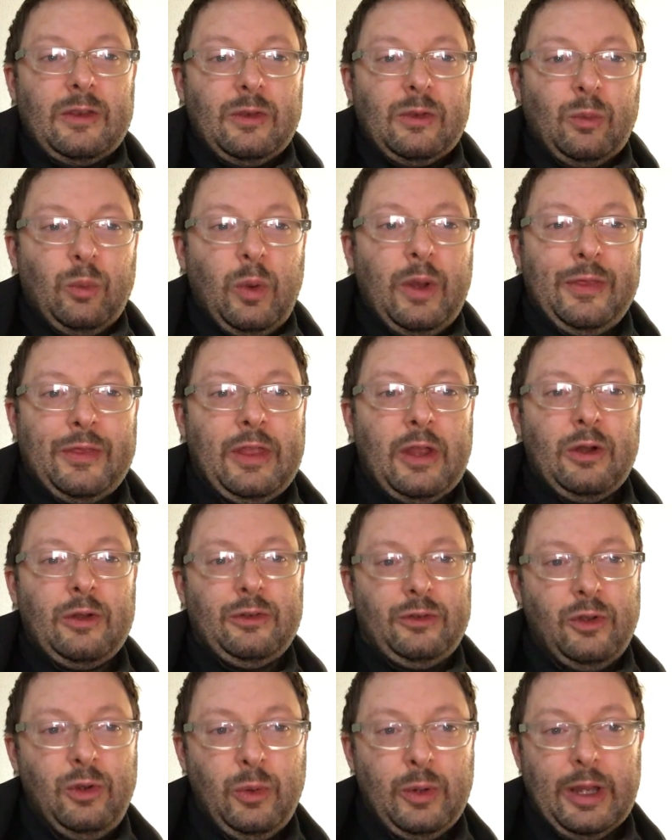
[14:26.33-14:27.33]
What they're
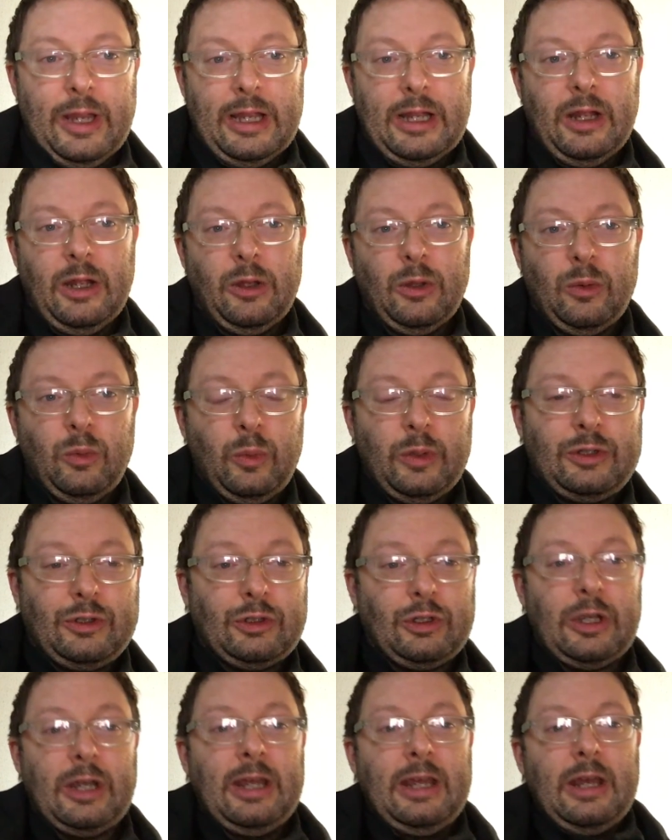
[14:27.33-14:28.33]
doing,
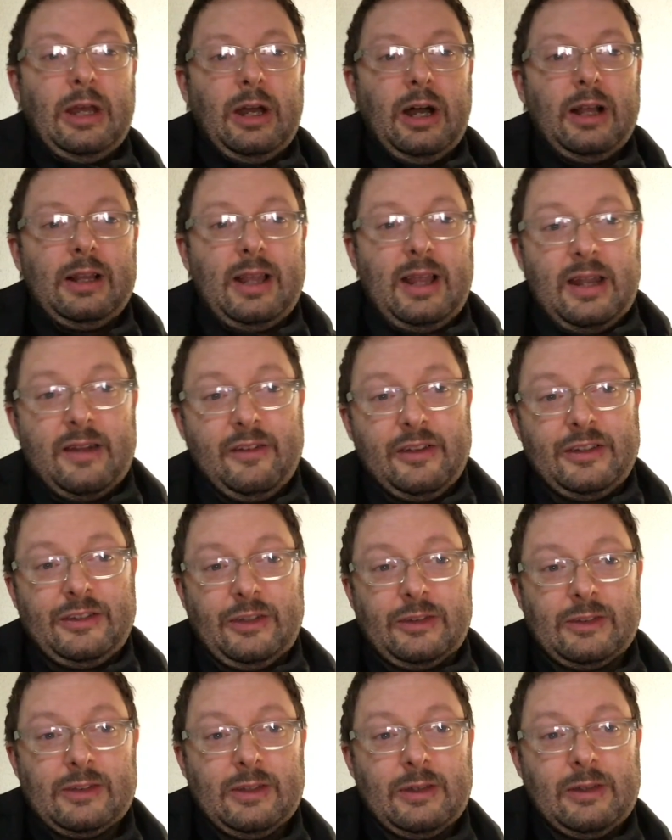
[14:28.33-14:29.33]
which a lot of
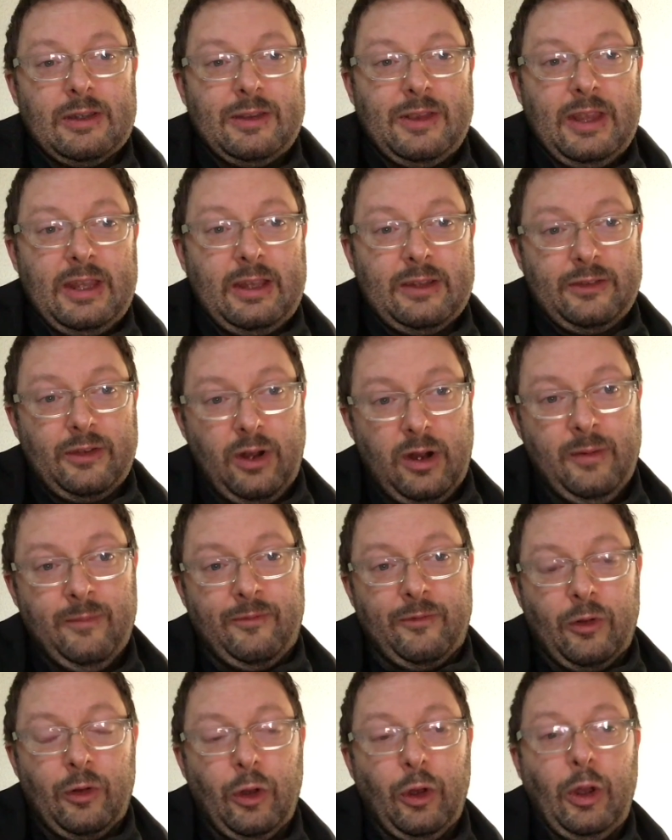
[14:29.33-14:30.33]
us think is
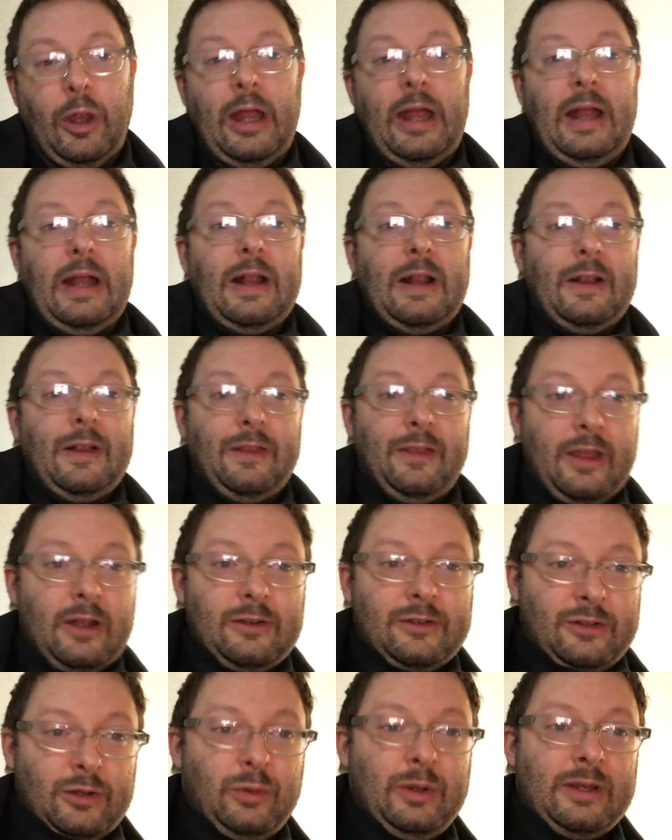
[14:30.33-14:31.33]
harmful, they're
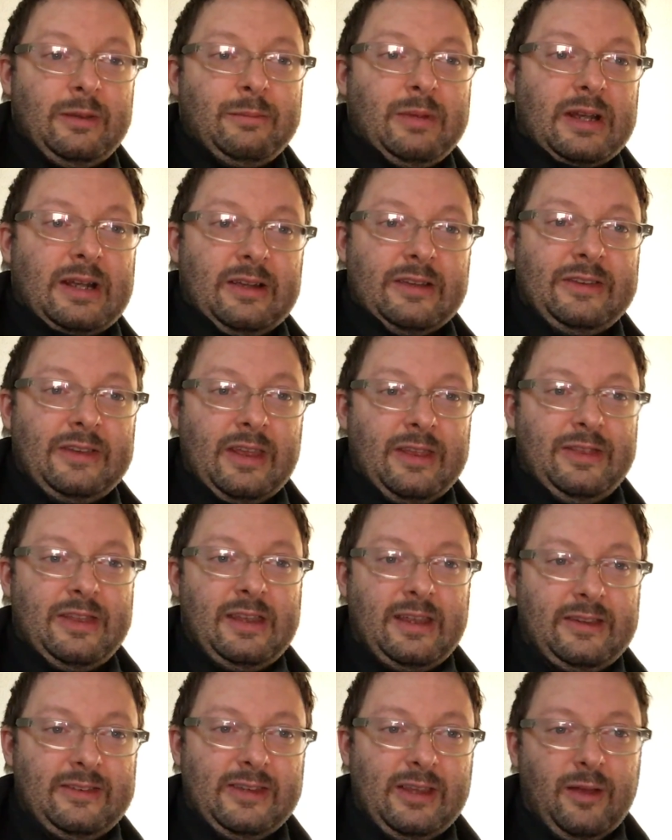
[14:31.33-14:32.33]
doing because they
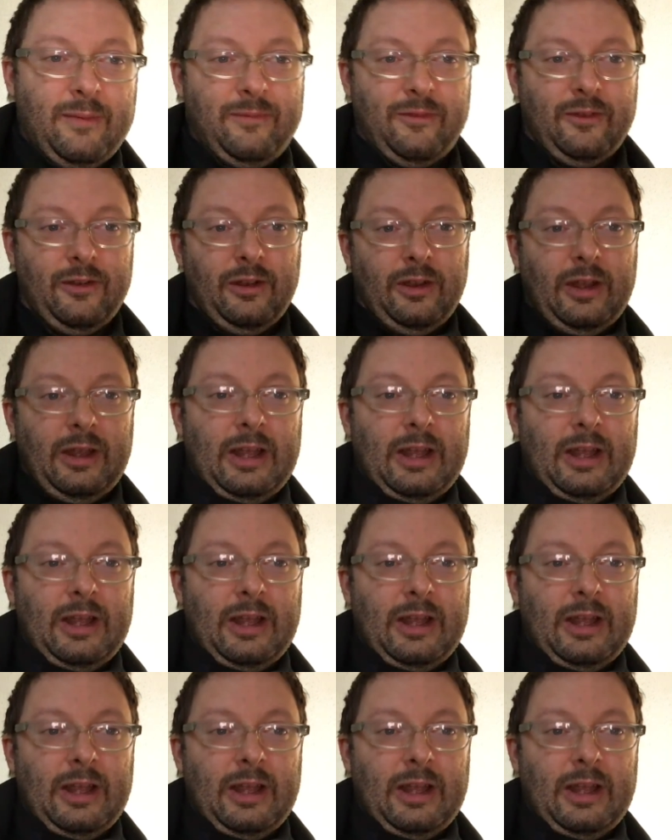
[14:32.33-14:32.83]
think is helpful.